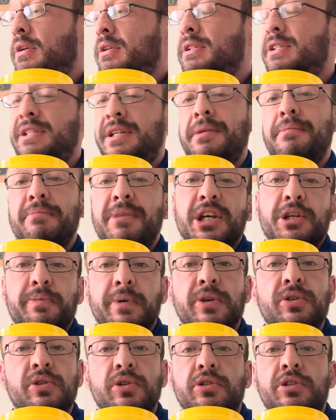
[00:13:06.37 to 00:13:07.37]
stim-based
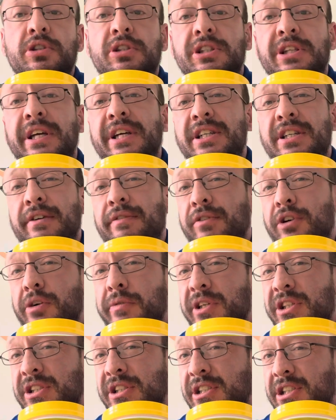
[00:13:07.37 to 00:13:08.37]
pre, so it's just like different
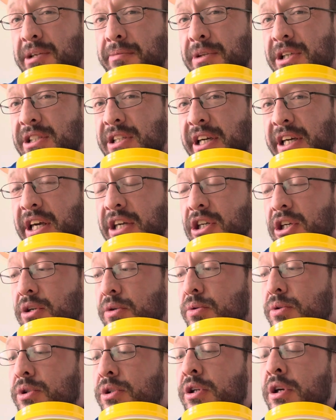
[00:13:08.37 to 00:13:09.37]
combination of stimulants that get
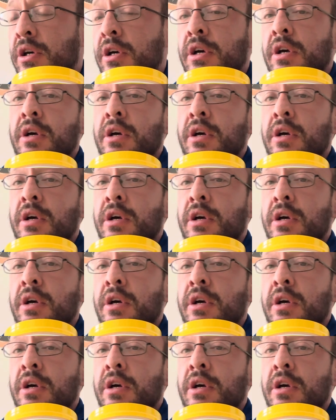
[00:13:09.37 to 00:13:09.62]
used.